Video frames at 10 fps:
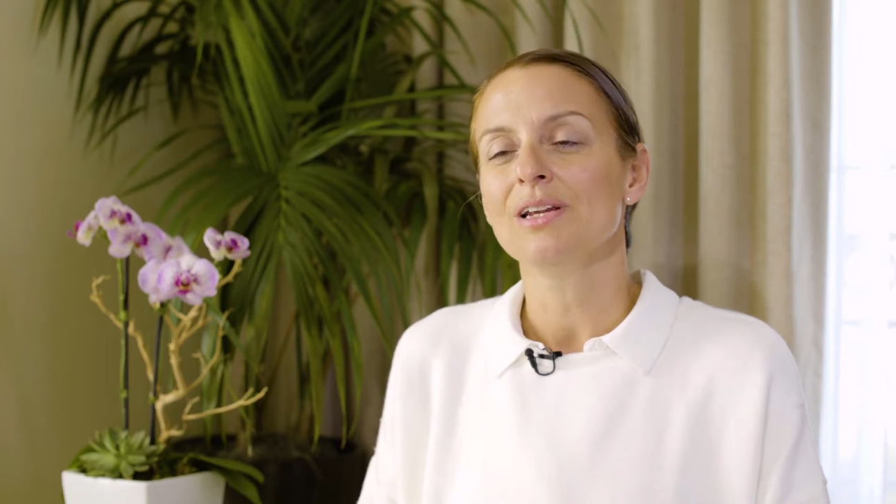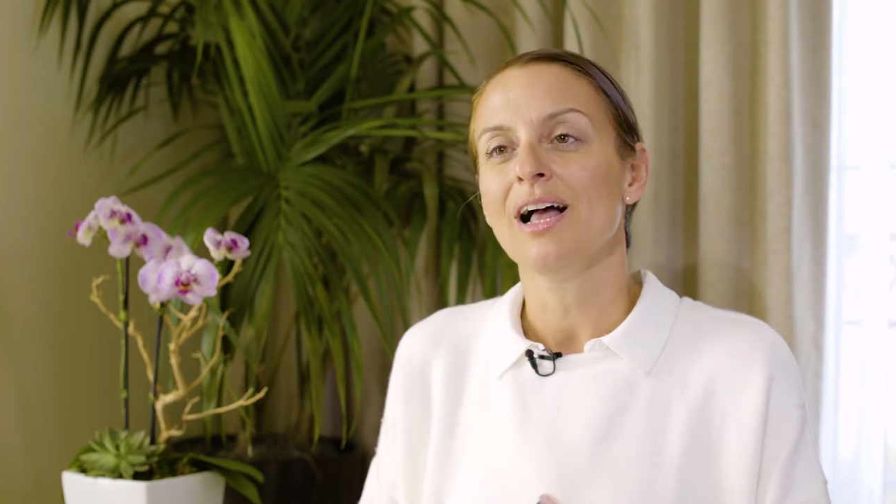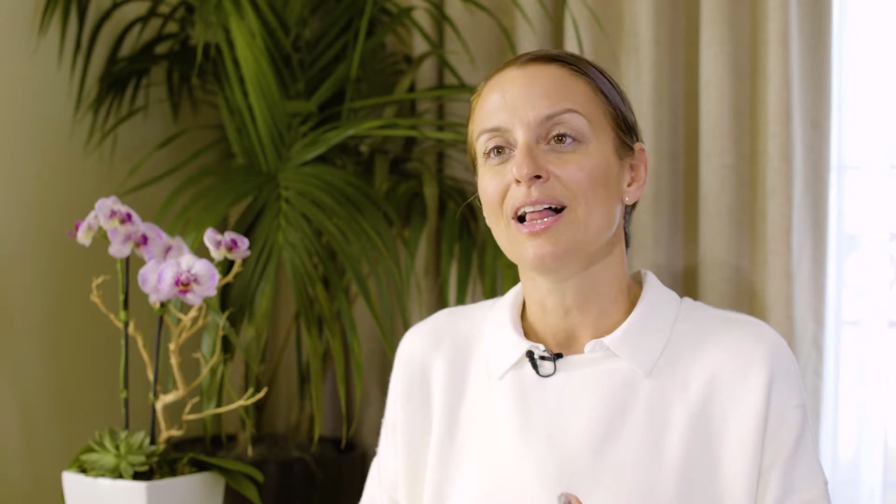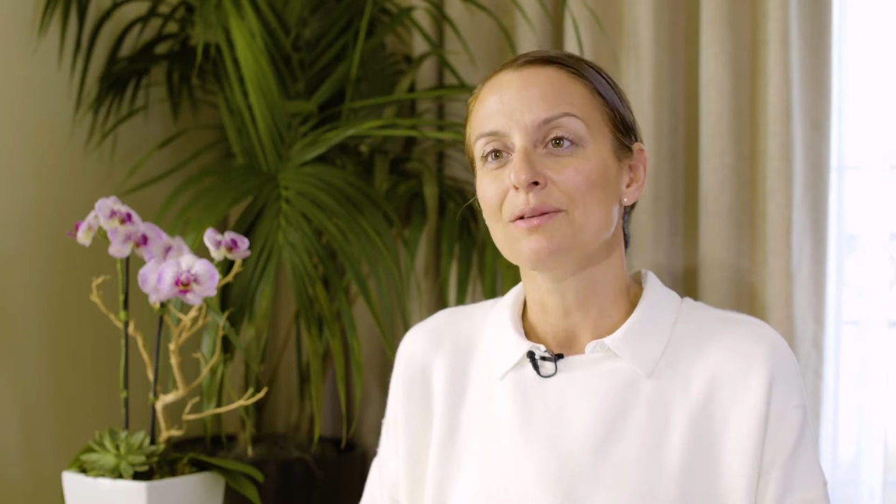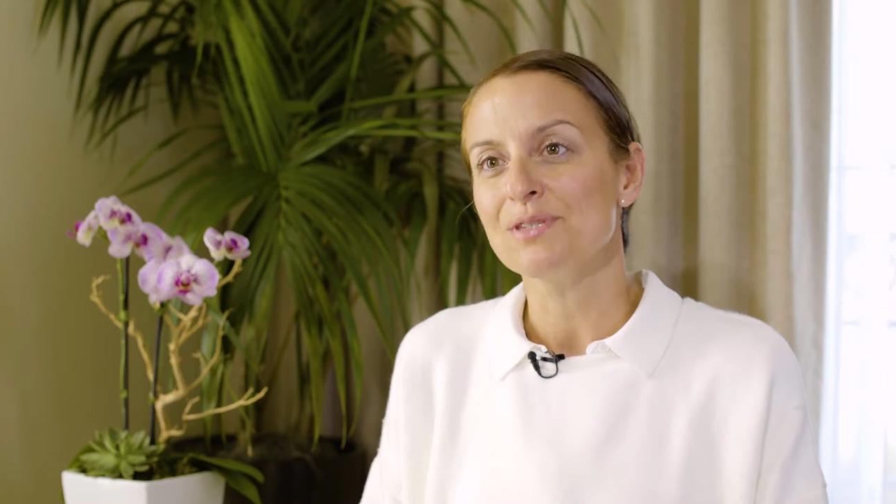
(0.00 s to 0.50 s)

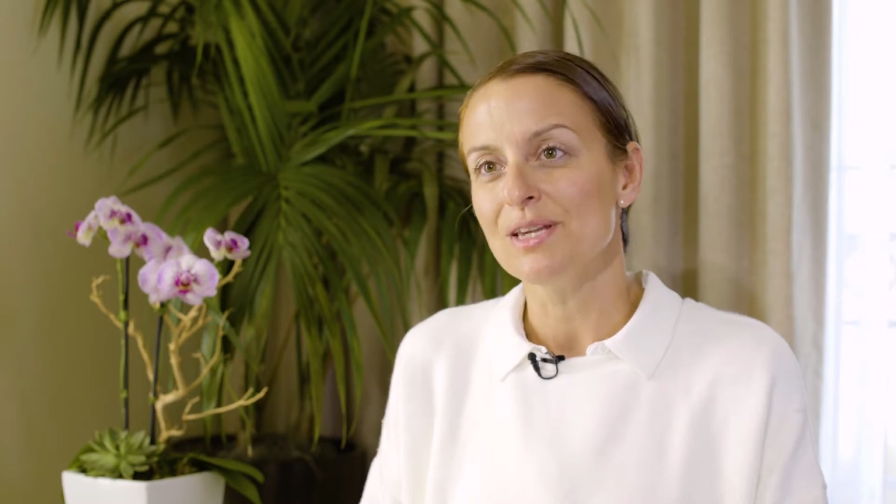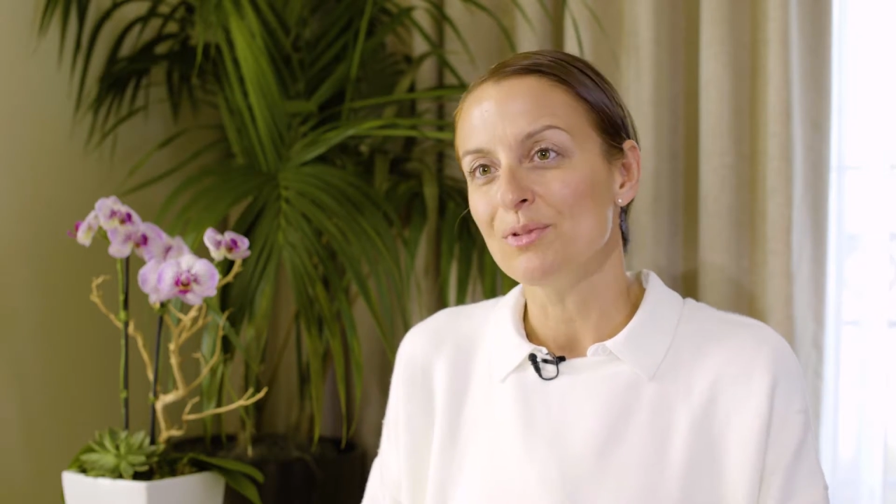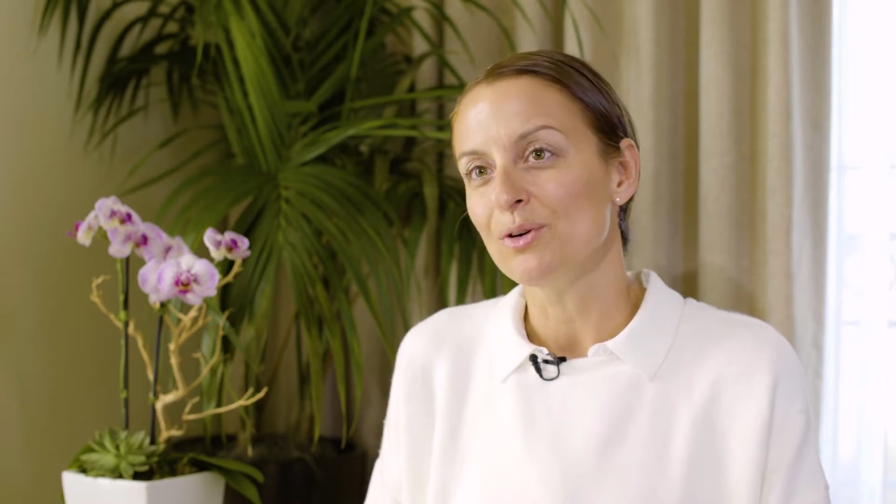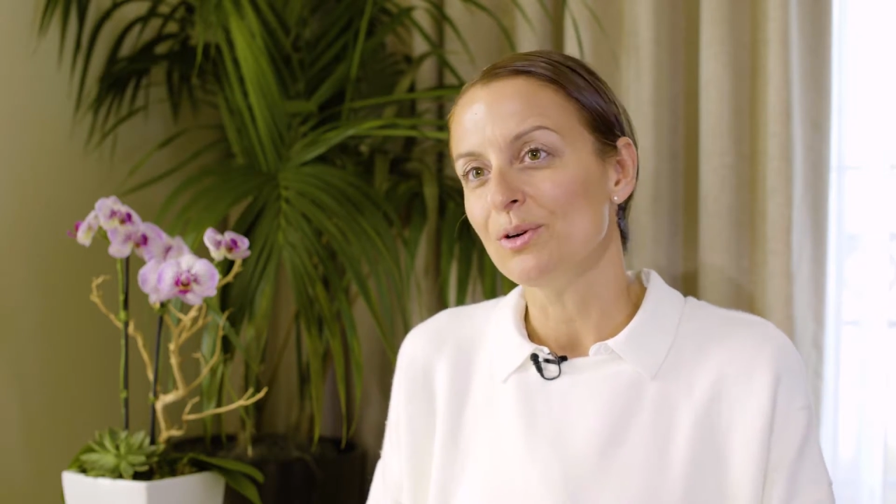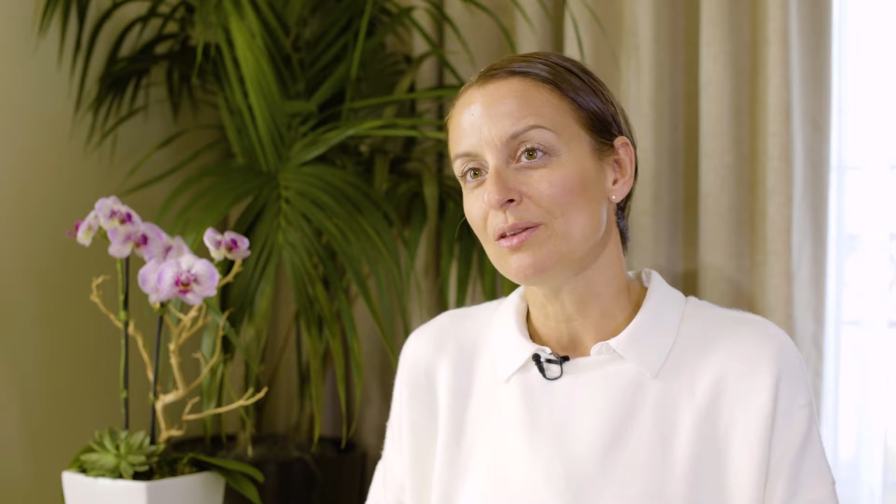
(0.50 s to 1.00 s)
helps
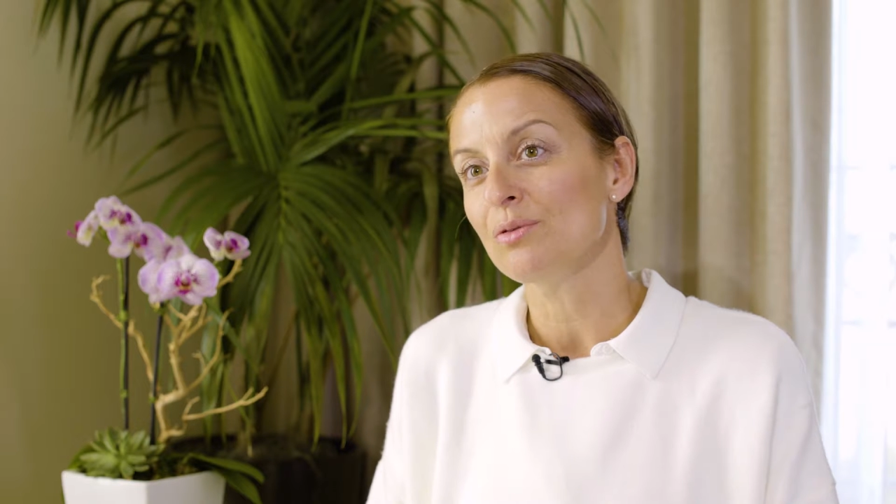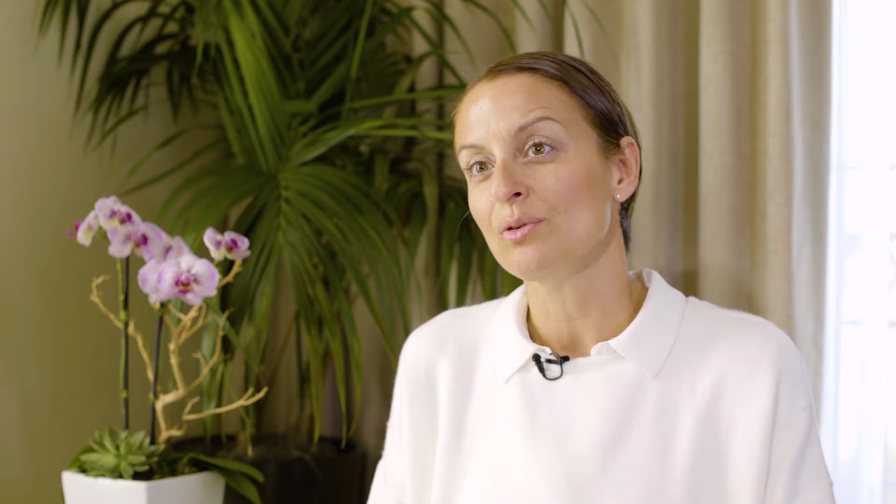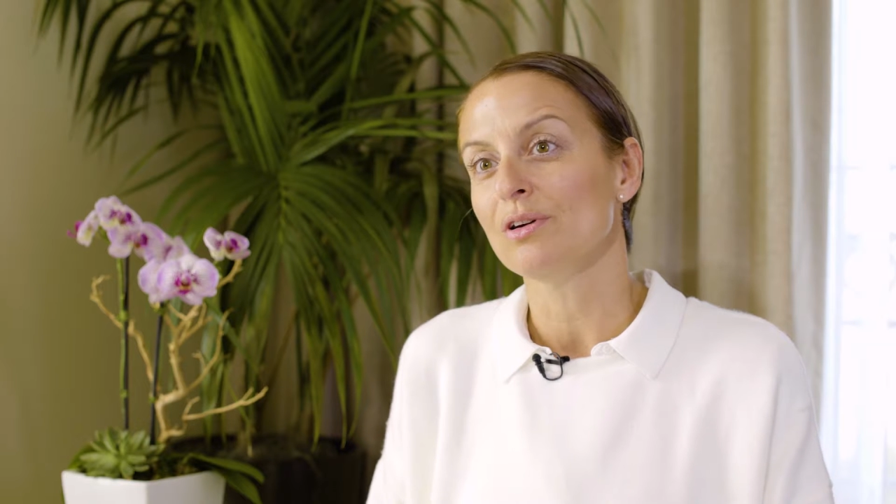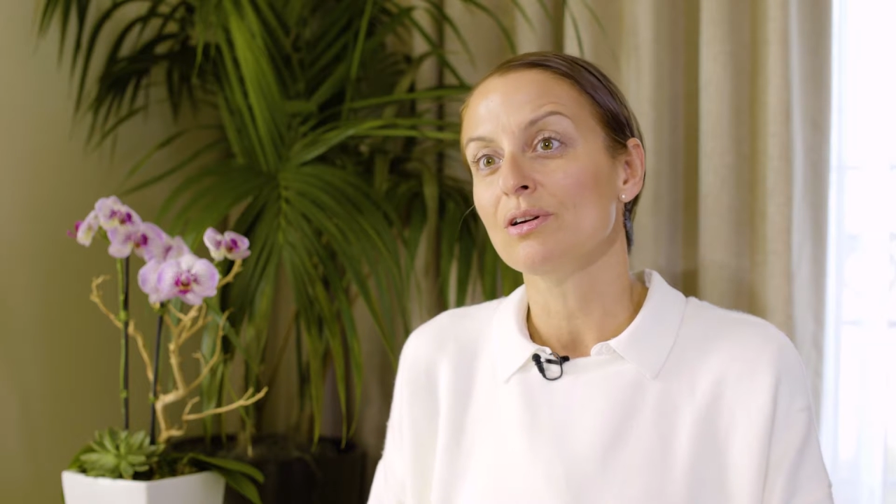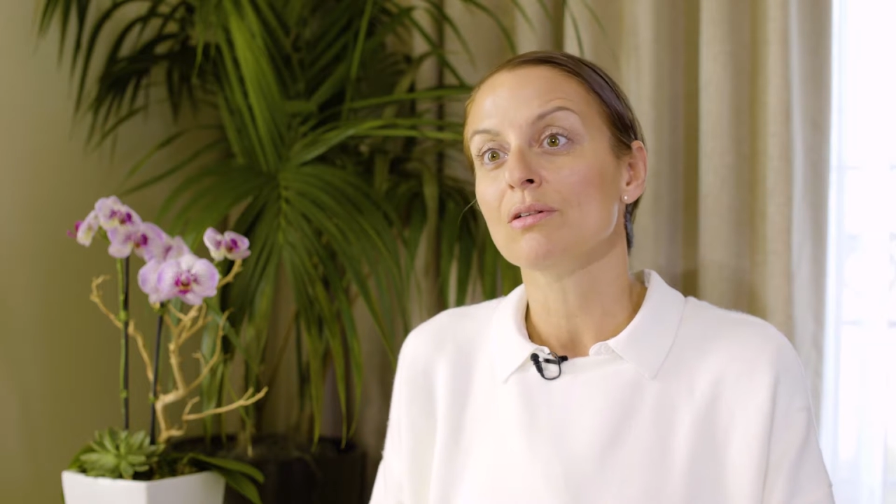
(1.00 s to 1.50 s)
them going
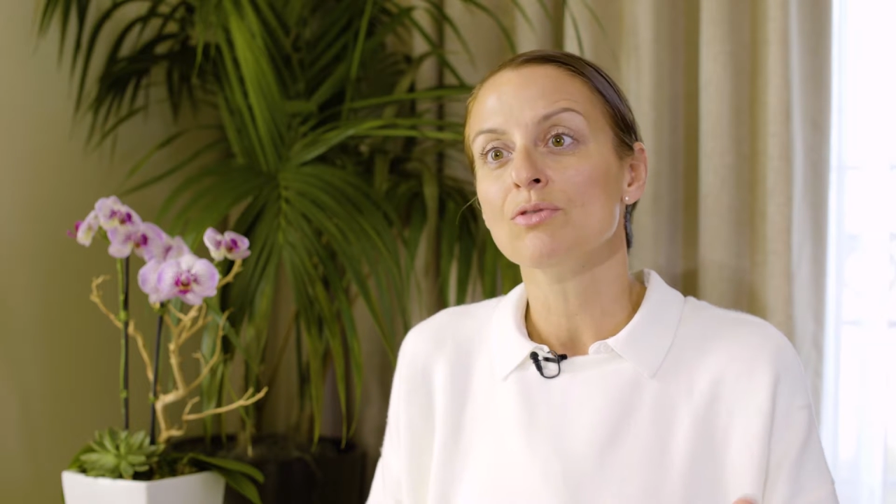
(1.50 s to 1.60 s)
through a